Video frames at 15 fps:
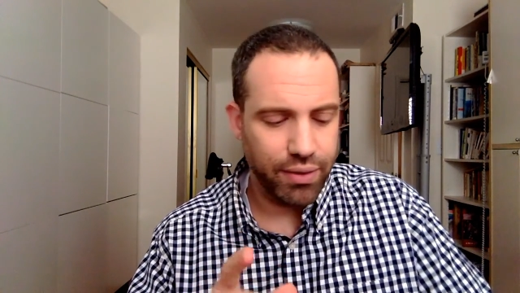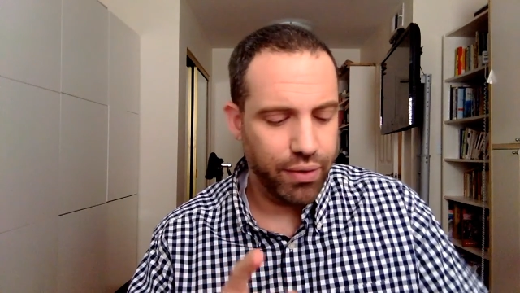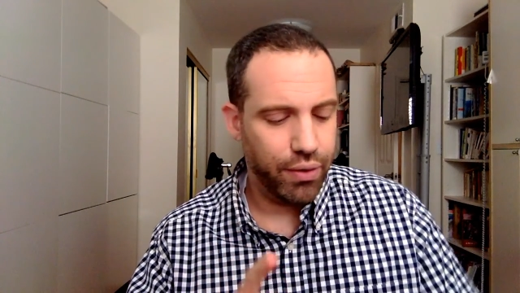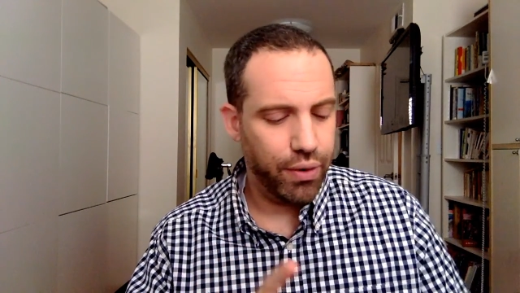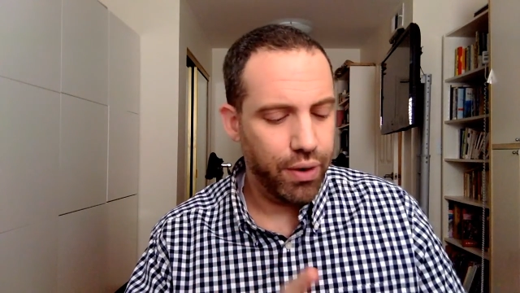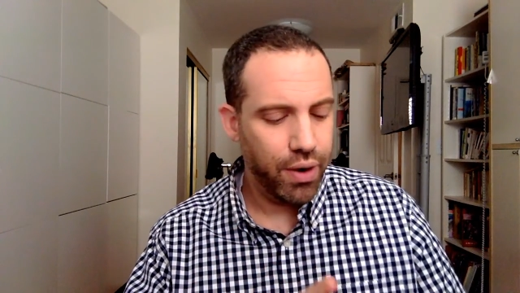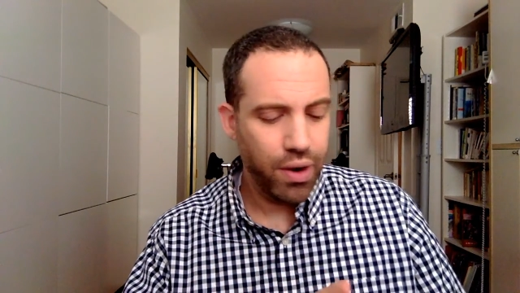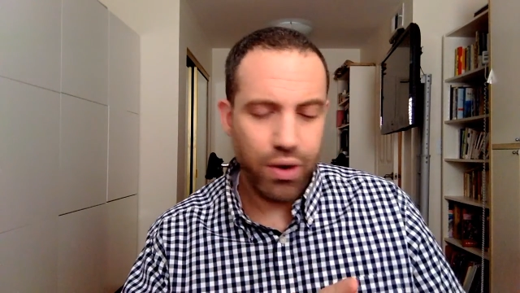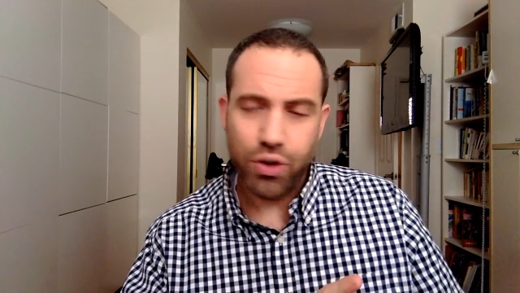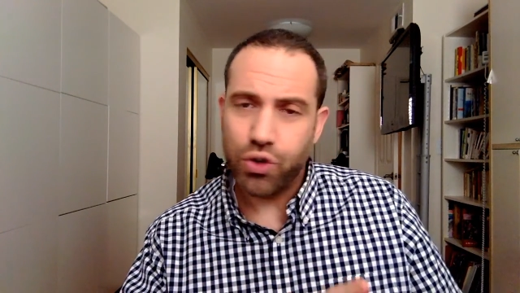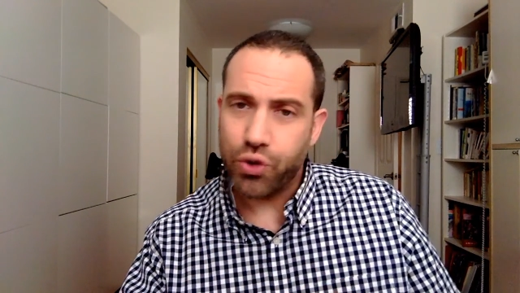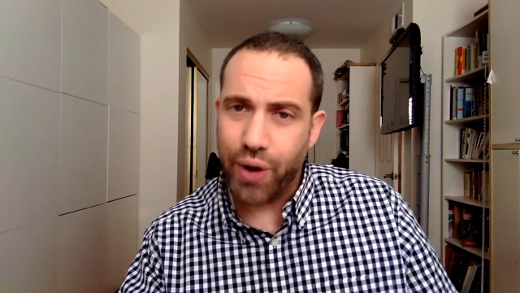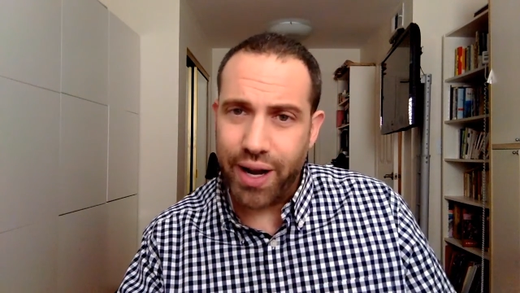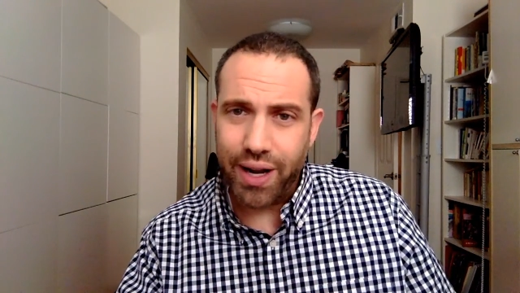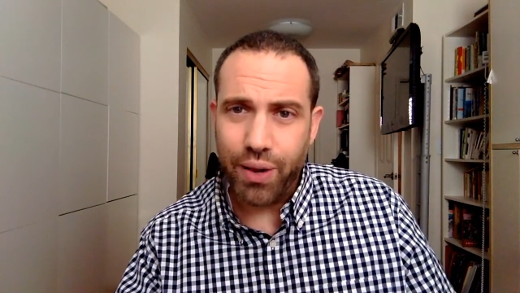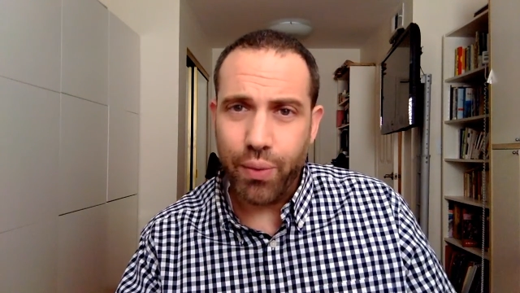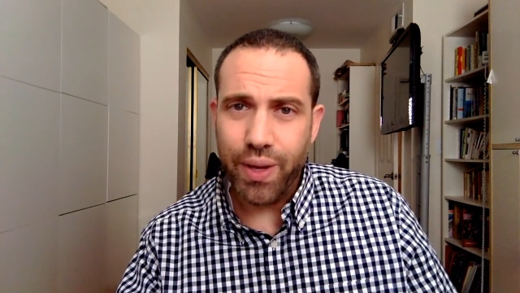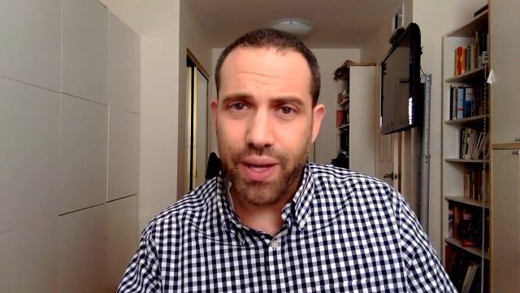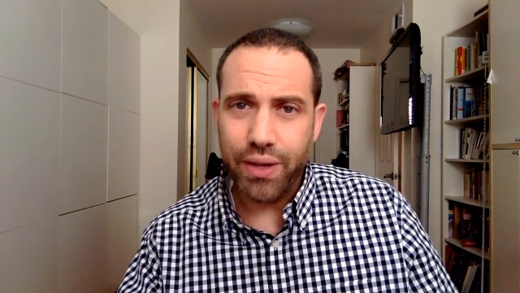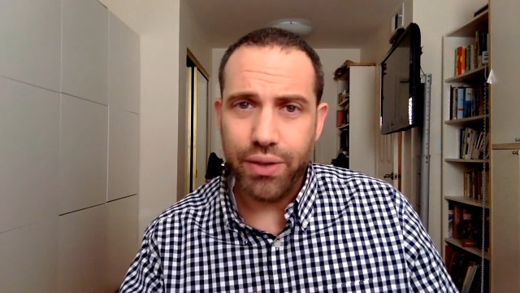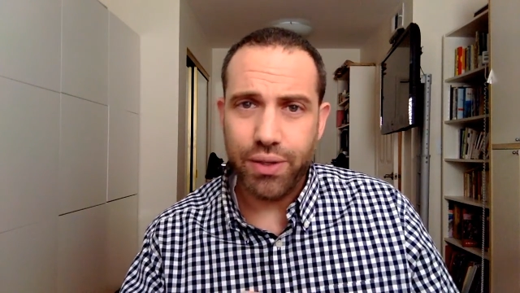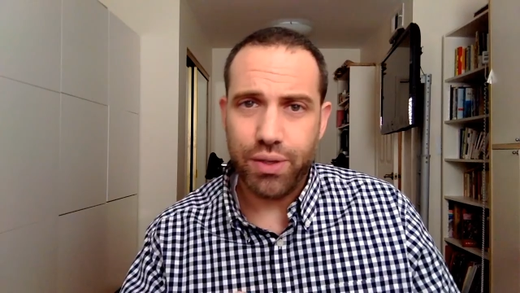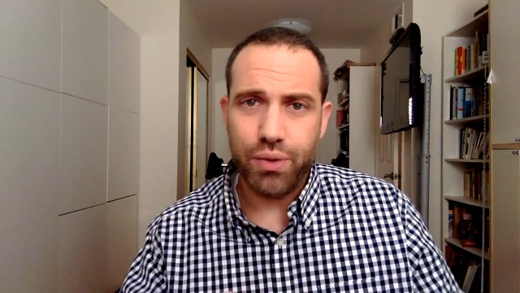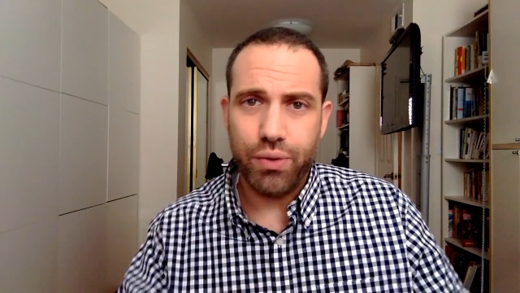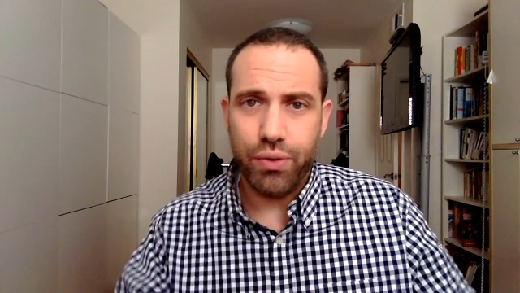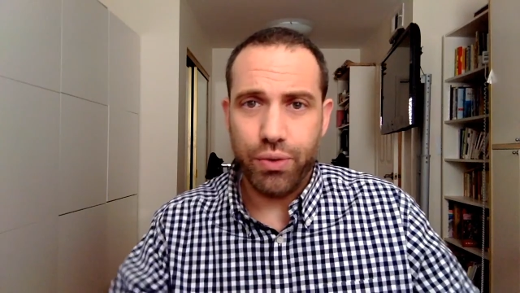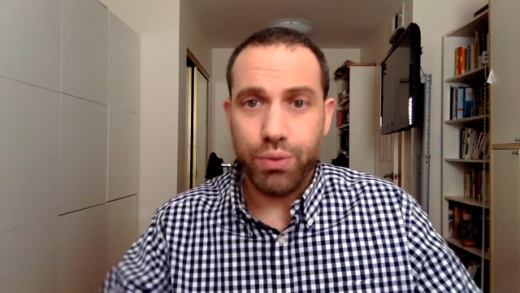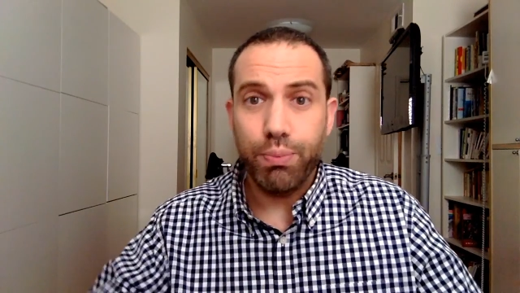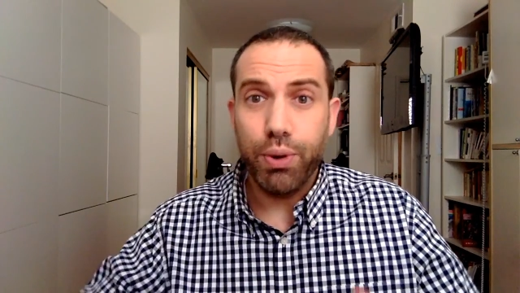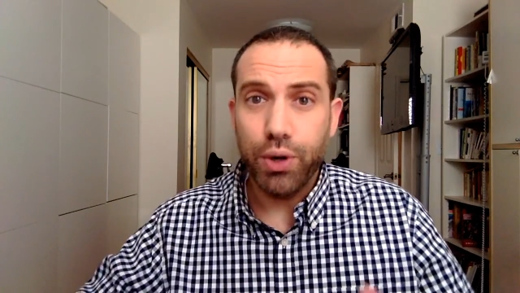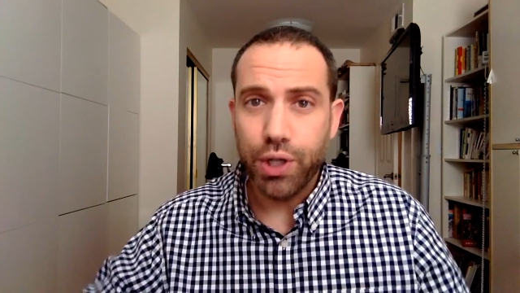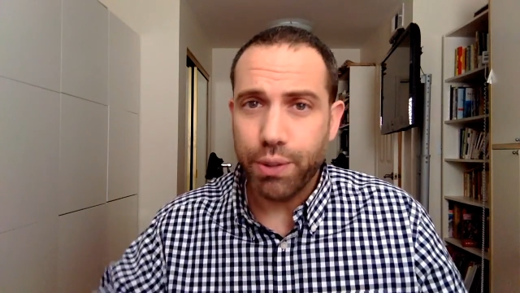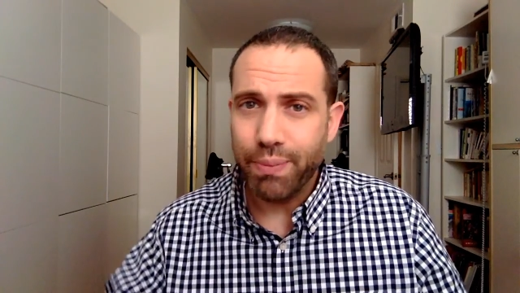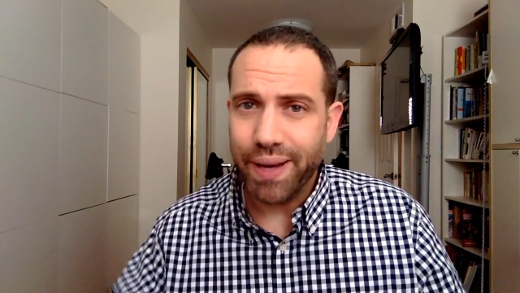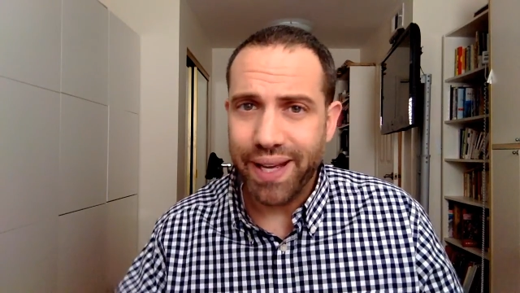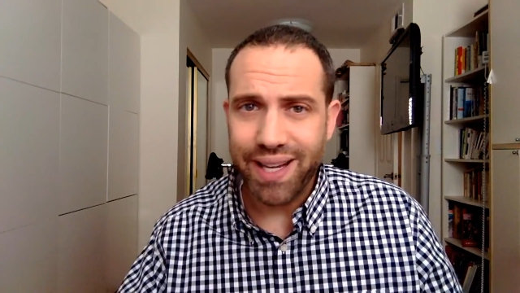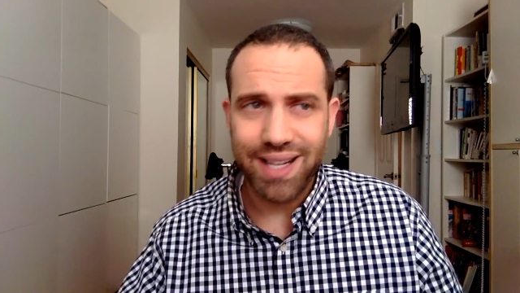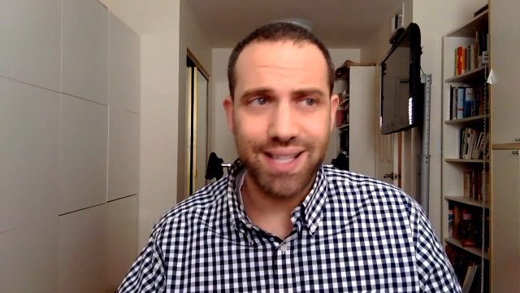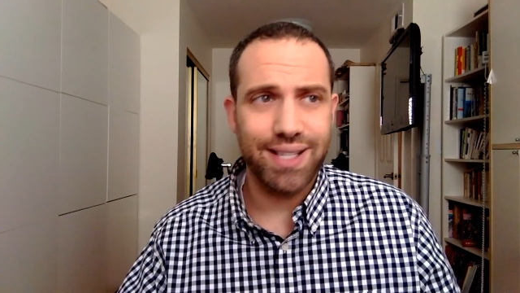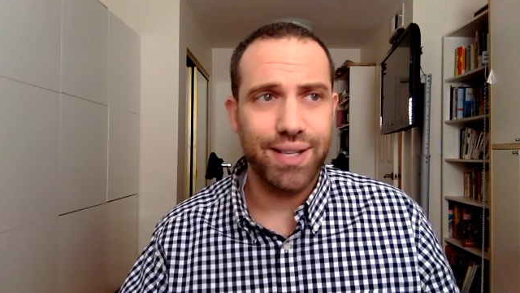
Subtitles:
There are training wheels, there are those push bikes,